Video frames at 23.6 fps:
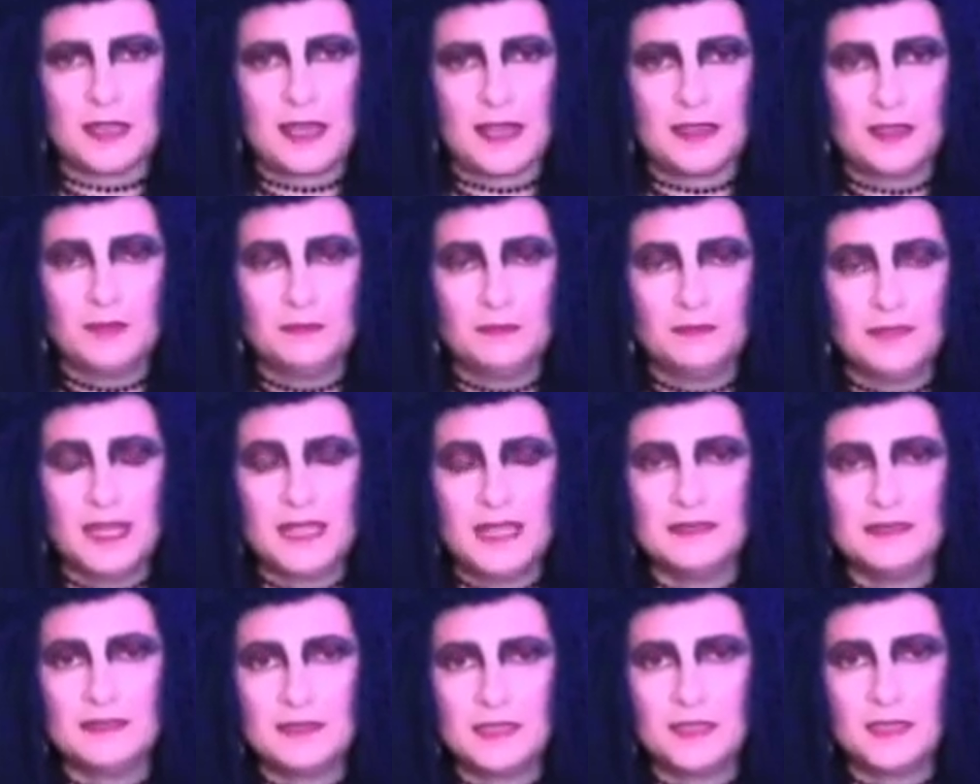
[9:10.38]
And the
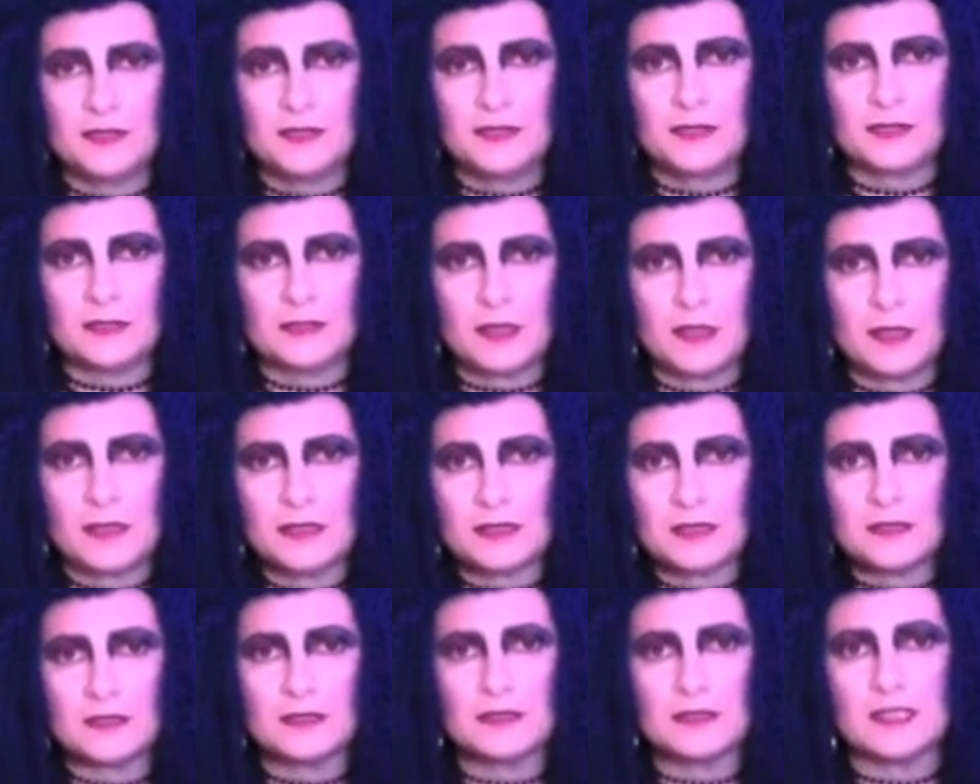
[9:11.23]
melody of the song
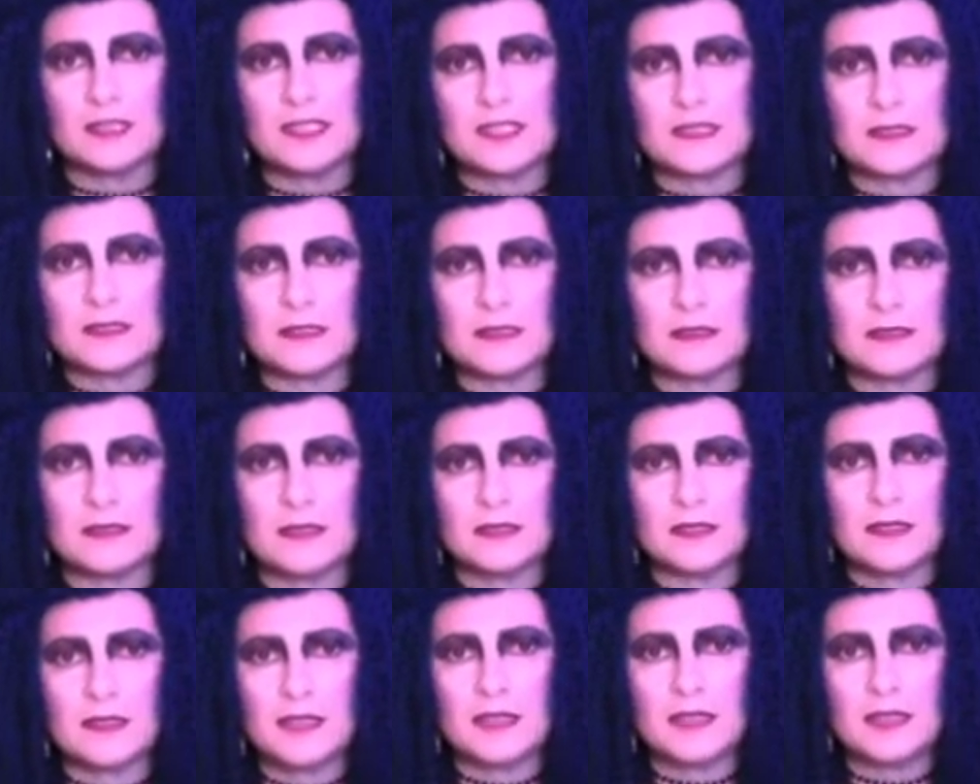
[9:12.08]
is consistent,
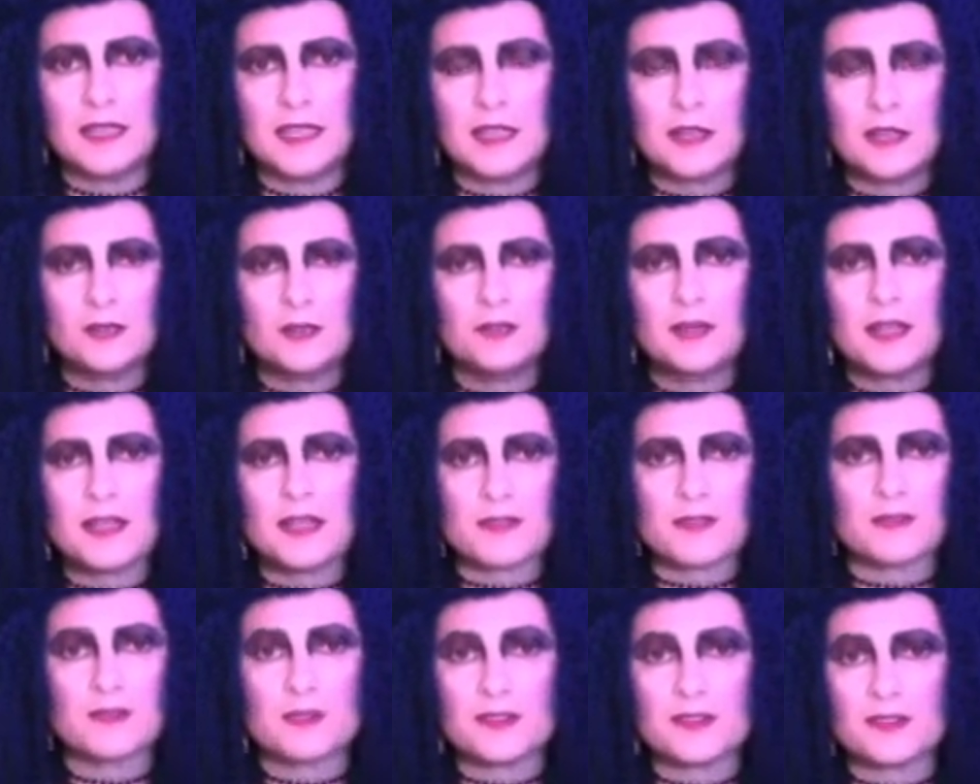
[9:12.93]
including
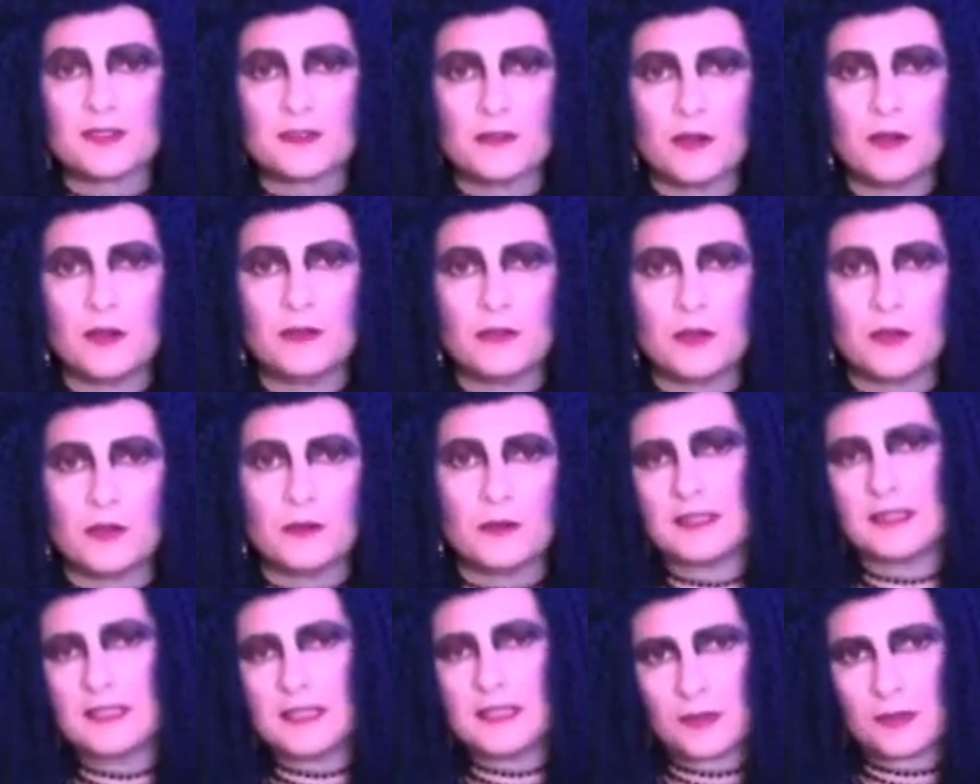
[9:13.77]
through the
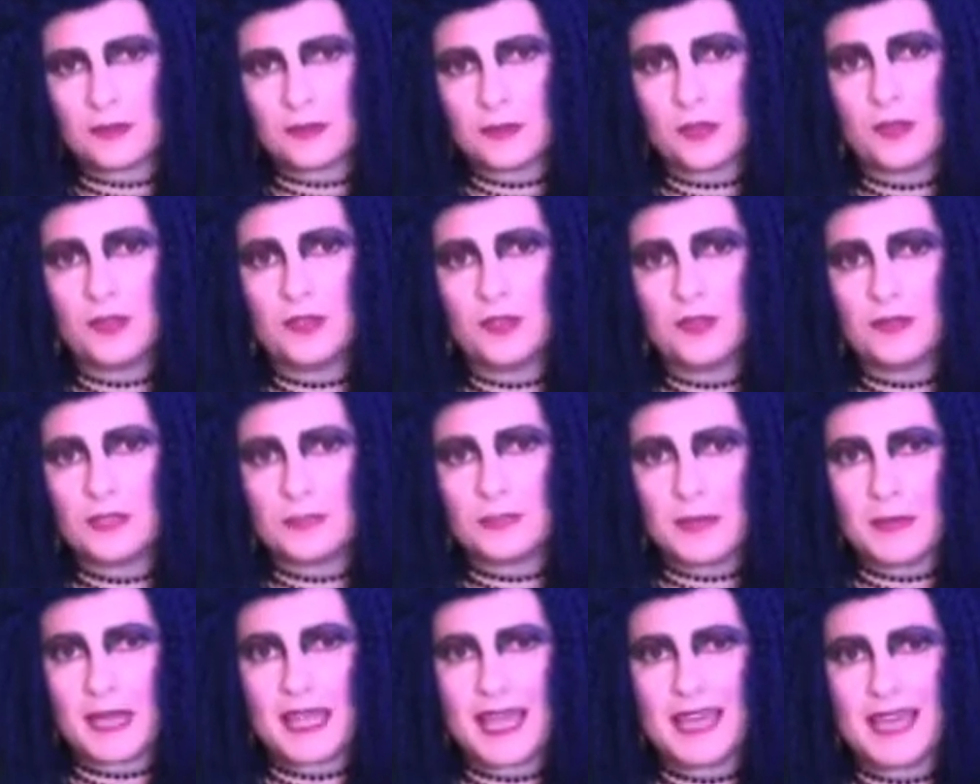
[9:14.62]
solo. This solo is by